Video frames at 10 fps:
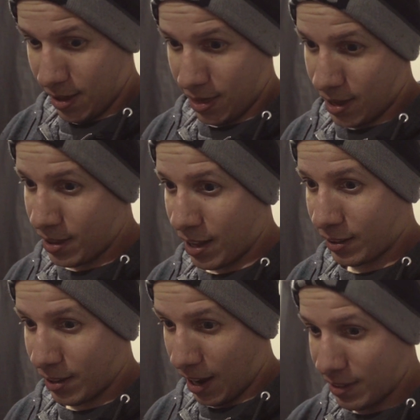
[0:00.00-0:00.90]
the thing
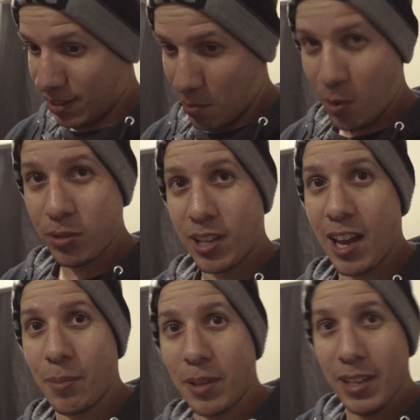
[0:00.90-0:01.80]
that takes the most
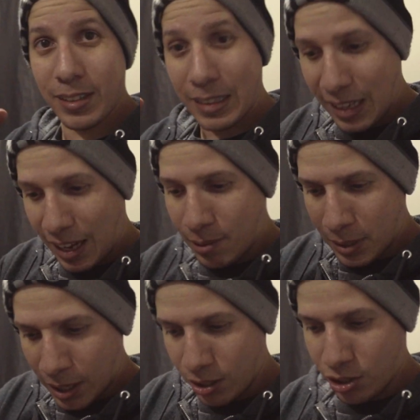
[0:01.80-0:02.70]
time is the damn
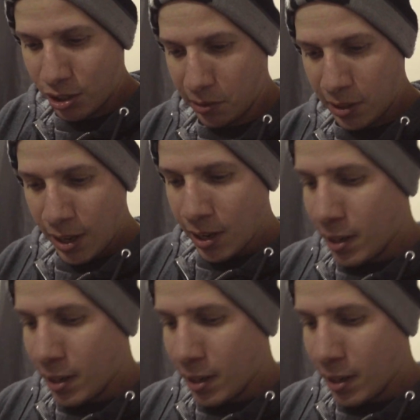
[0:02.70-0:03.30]
heat shield.